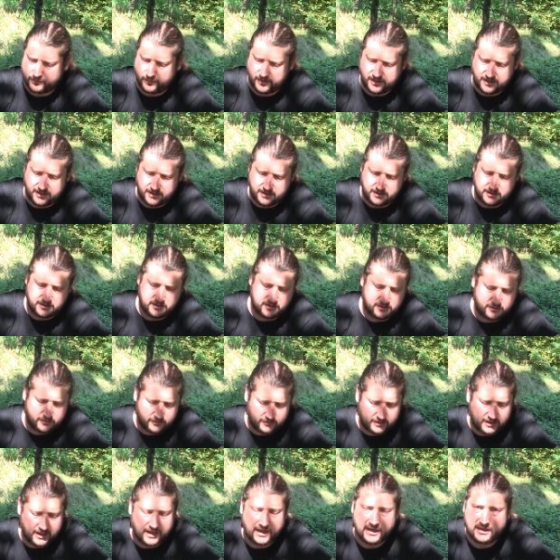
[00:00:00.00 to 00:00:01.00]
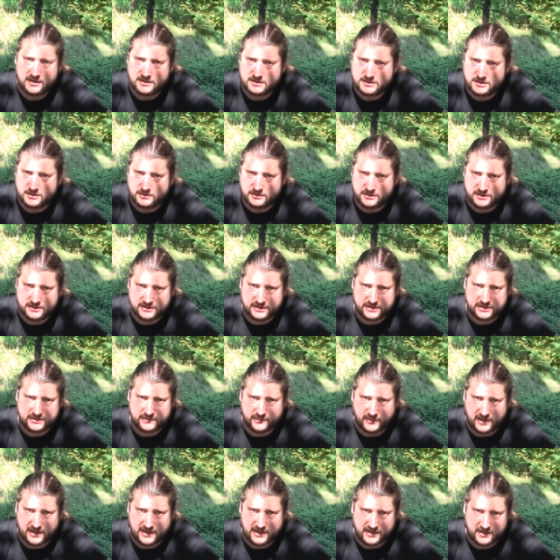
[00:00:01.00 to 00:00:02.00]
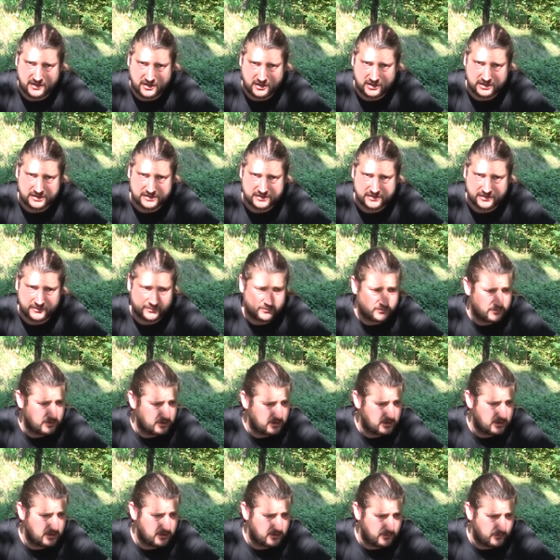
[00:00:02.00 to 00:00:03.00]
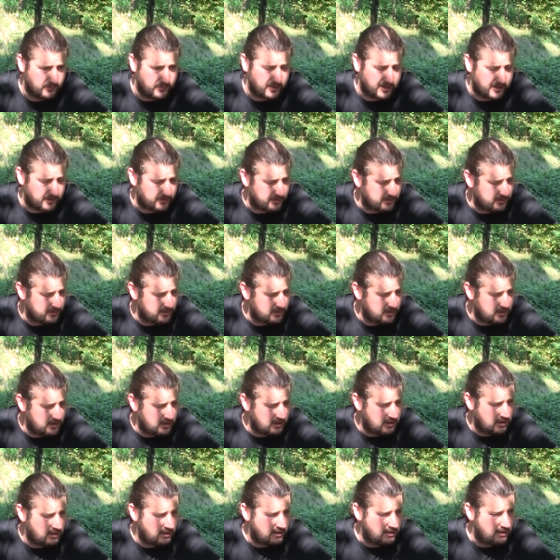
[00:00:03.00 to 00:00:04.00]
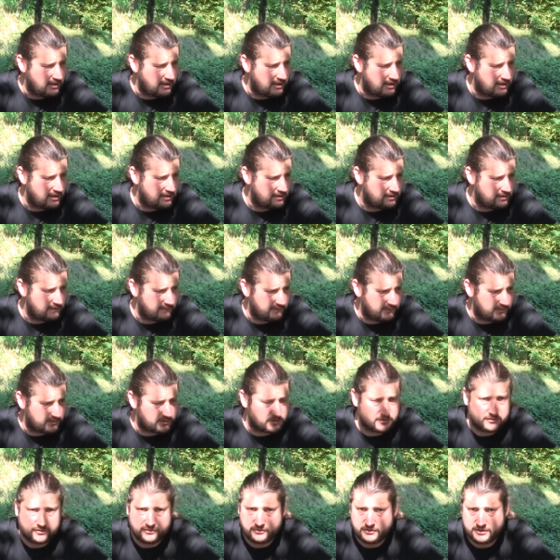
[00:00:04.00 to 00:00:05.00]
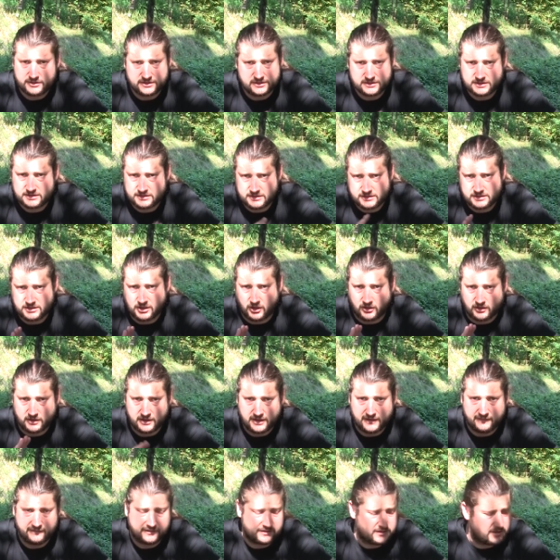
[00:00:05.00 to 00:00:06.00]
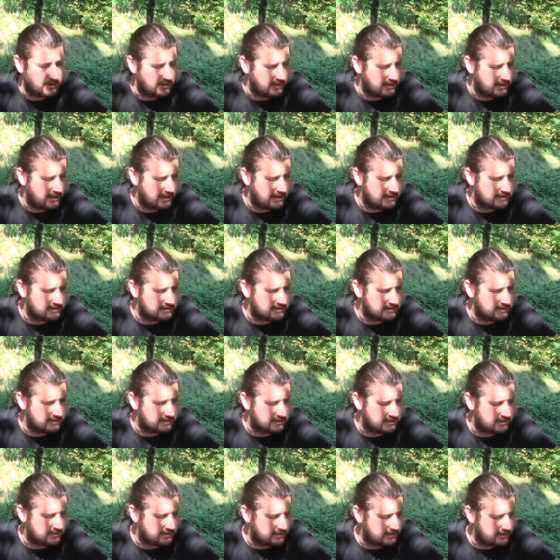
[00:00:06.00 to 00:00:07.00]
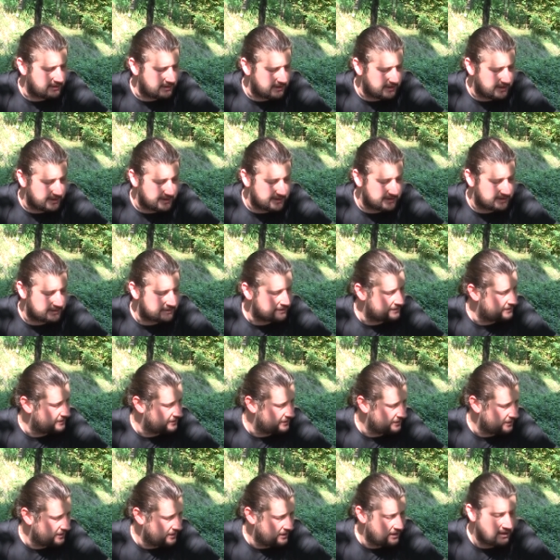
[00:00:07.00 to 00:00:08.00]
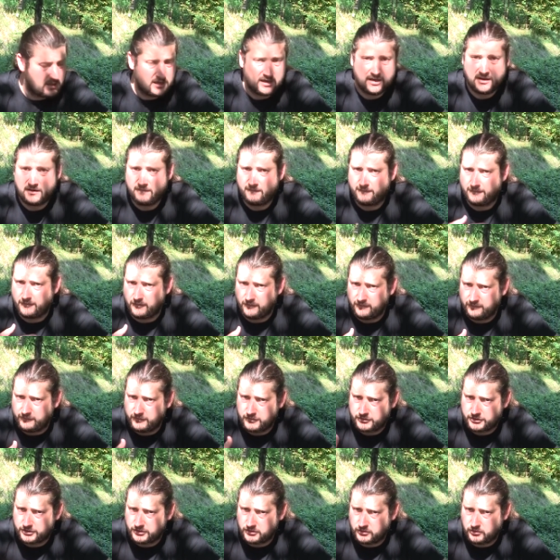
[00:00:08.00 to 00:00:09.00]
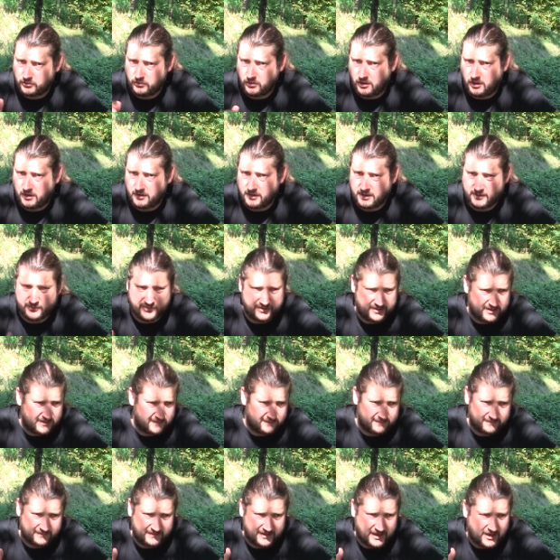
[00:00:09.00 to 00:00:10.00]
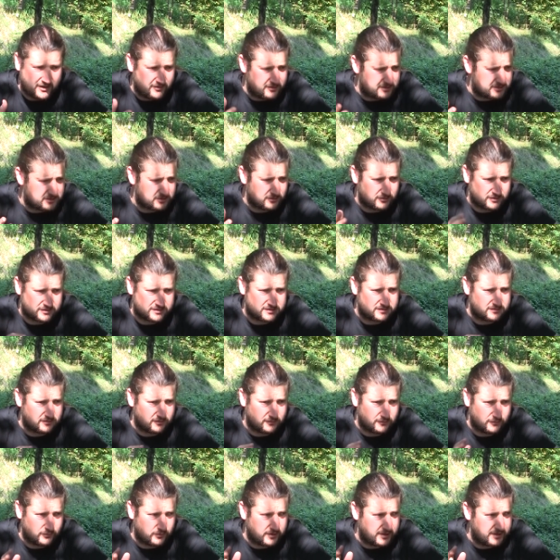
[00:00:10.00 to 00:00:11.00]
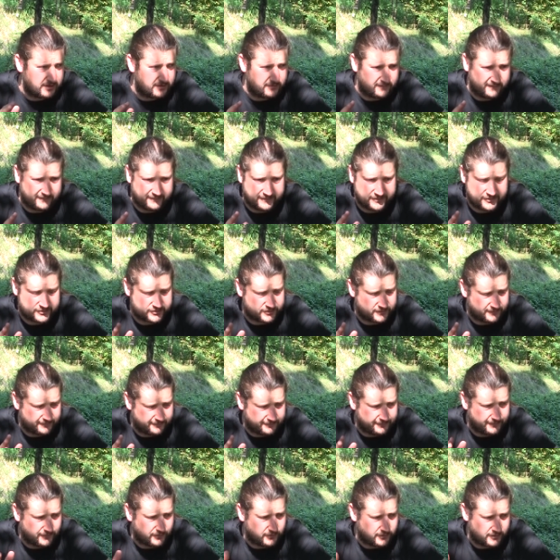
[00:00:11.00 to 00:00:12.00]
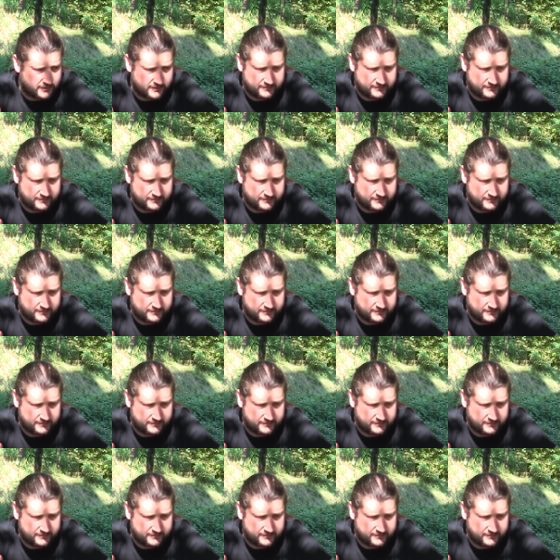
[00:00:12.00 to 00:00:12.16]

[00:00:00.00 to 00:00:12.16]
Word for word: by Royale, so this is my custom barrel and in version 2 is stock, everything as it is from version 2 on. I believe now it's also already version 4.